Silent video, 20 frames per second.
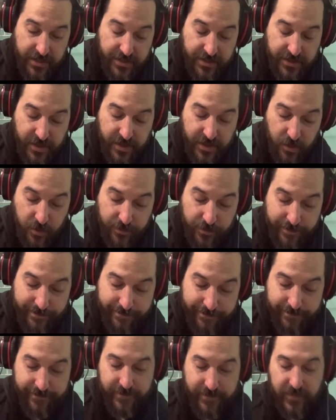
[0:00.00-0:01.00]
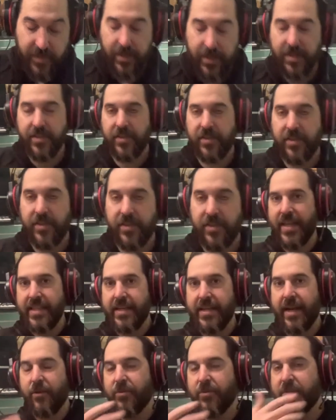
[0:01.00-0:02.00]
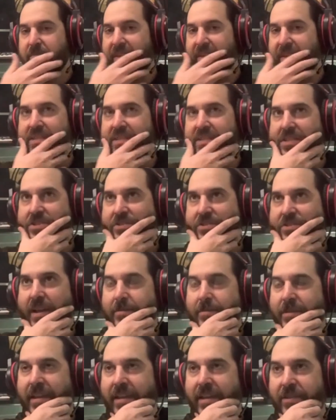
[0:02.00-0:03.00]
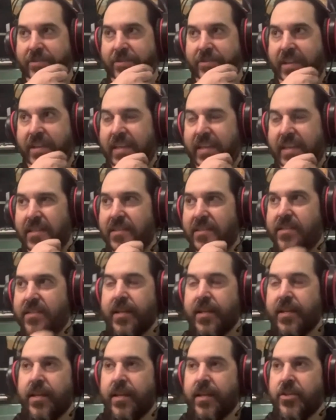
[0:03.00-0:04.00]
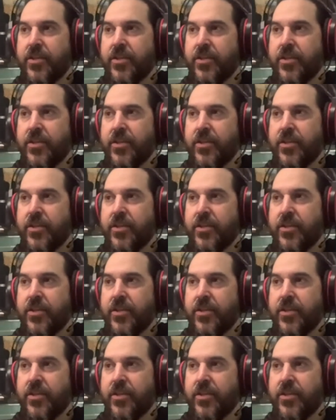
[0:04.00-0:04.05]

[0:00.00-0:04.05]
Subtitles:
So the way that I would best describe it, Henry, is,